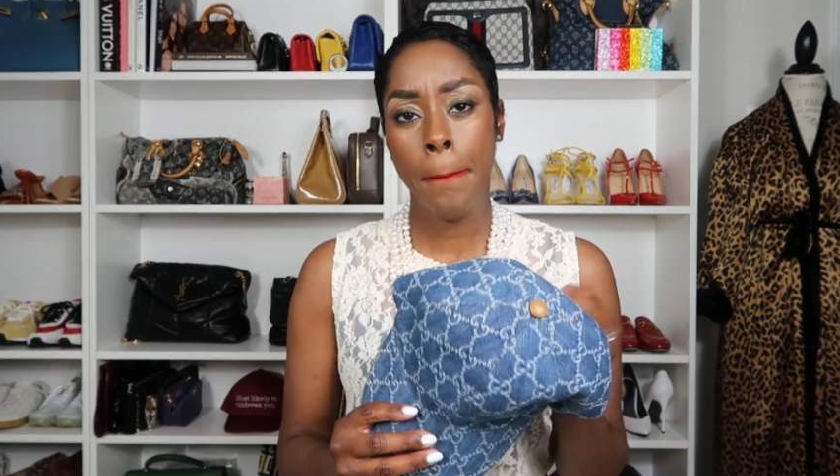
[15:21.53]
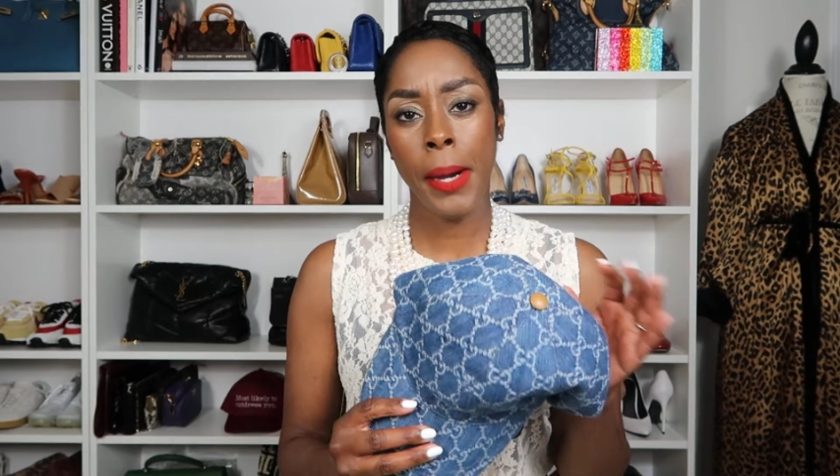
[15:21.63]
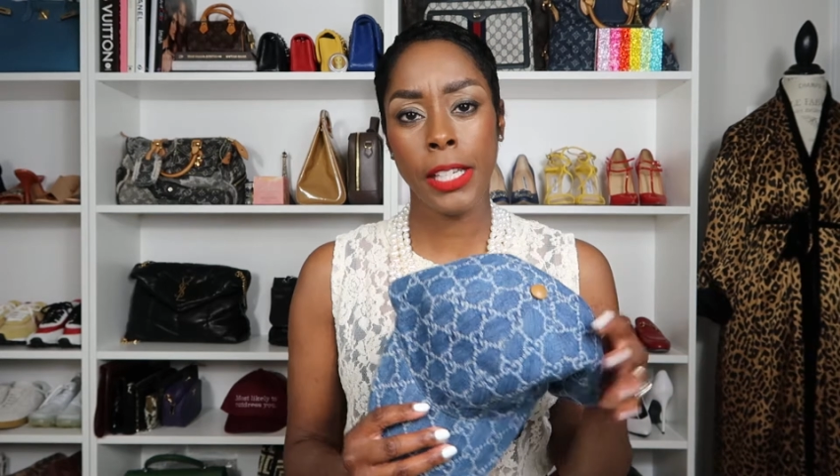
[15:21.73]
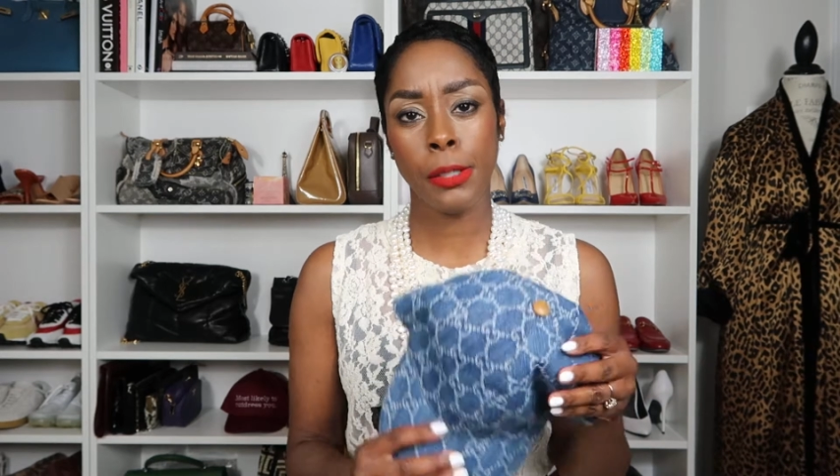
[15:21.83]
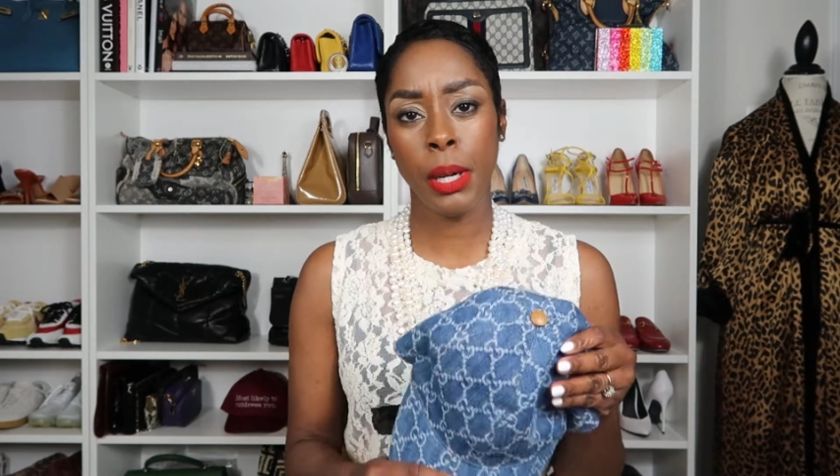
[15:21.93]

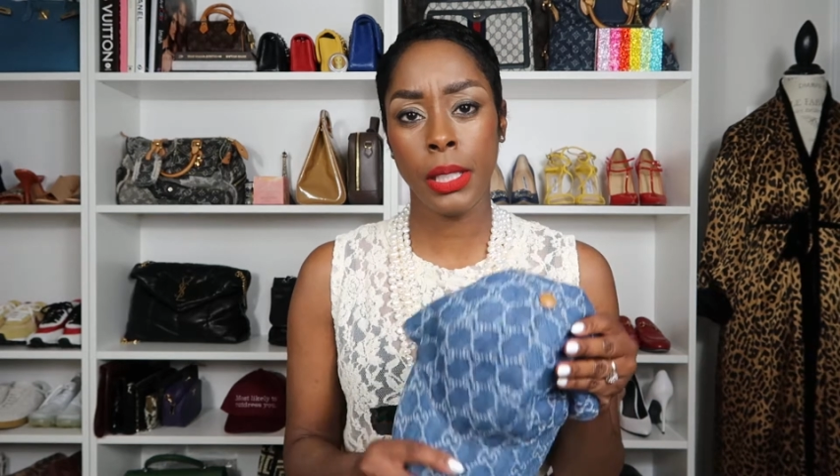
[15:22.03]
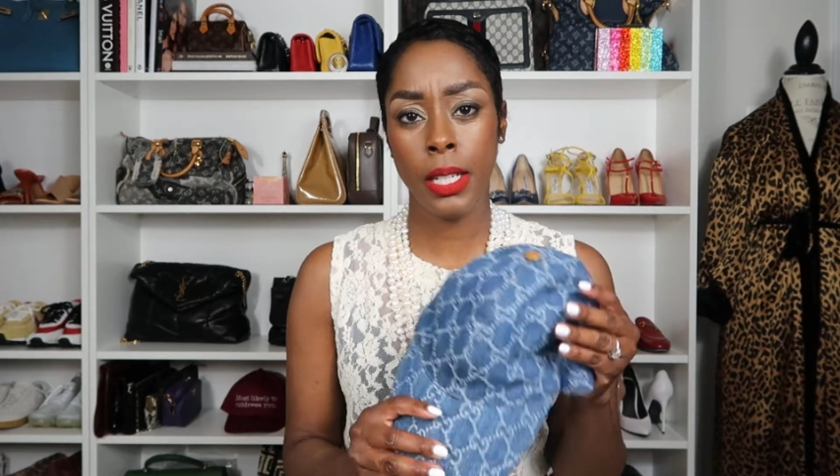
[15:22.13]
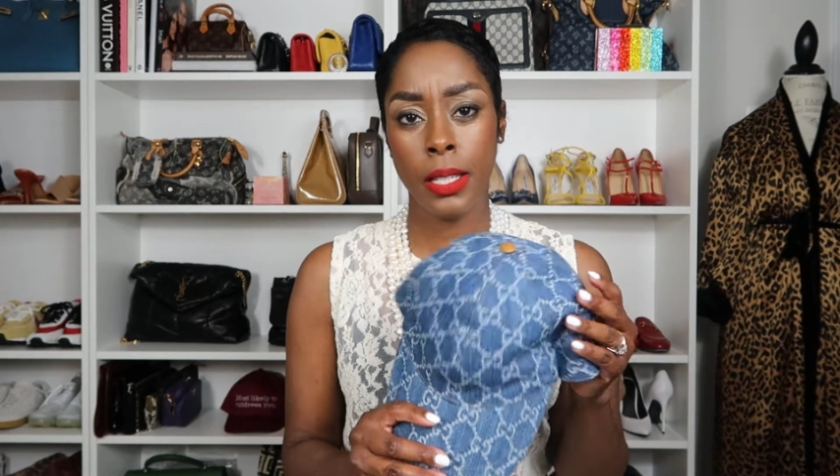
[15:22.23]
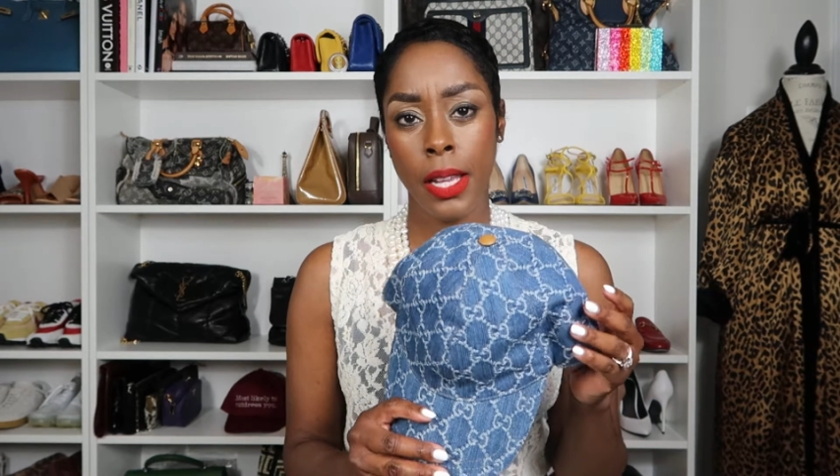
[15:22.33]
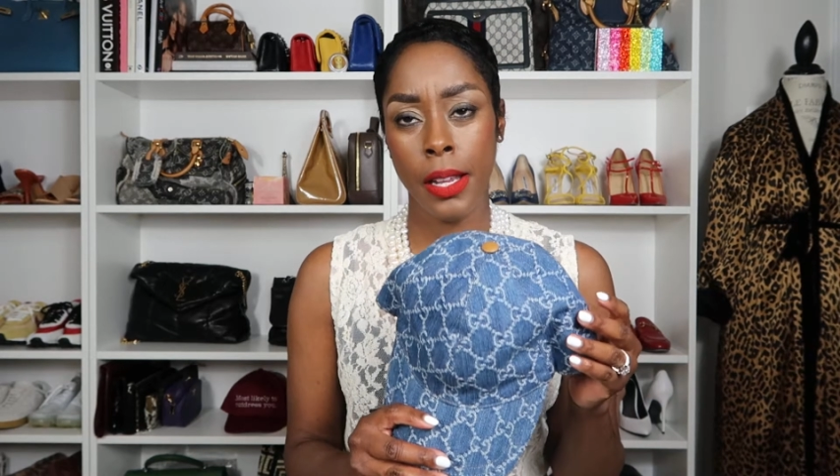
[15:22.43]
Poshmark
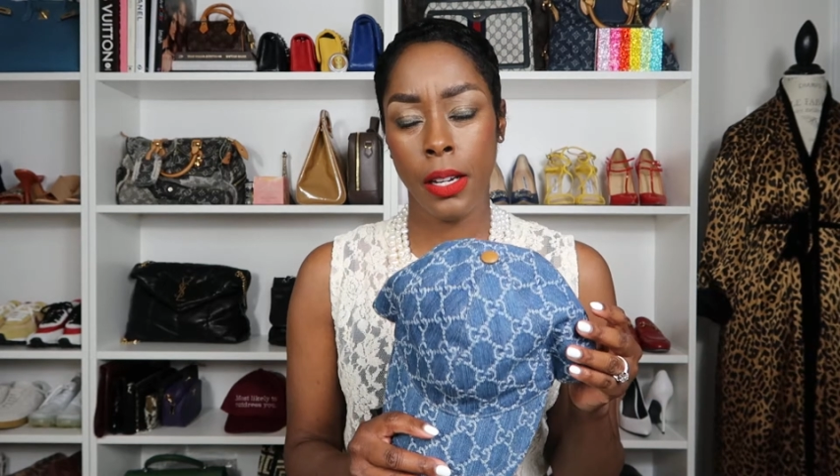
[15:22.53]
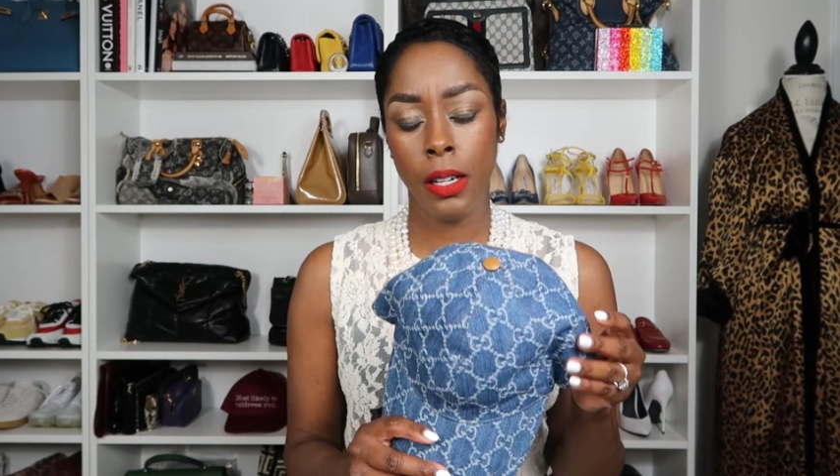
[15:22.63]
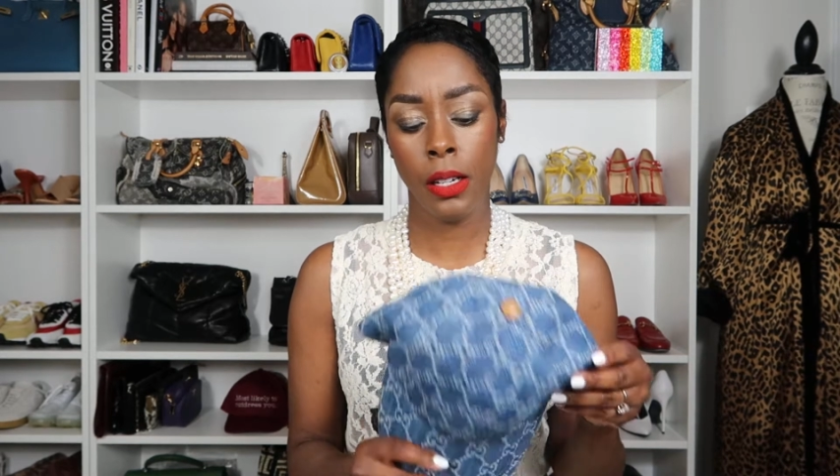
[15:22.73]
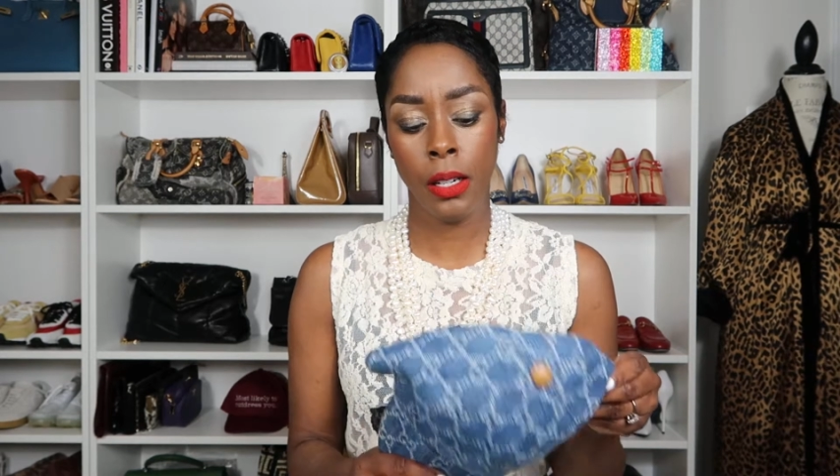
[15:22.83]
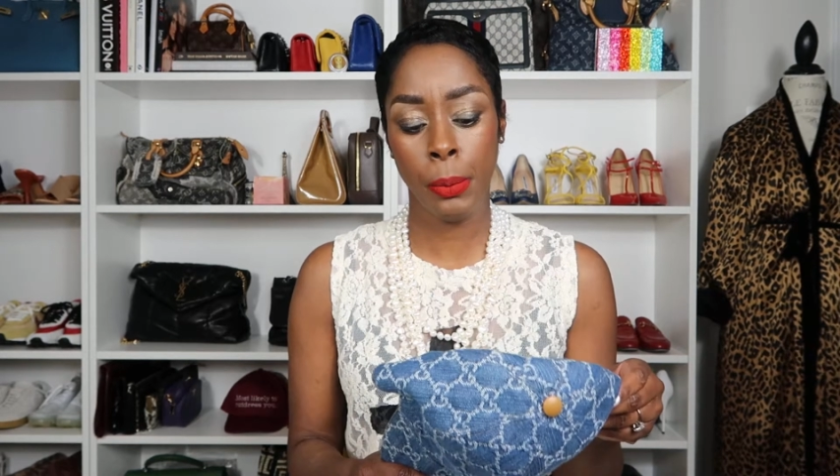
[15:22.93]
does take
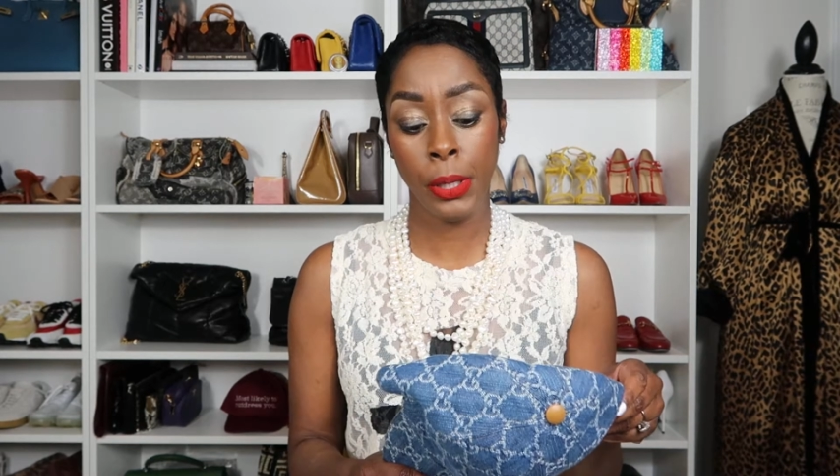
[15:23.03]
a,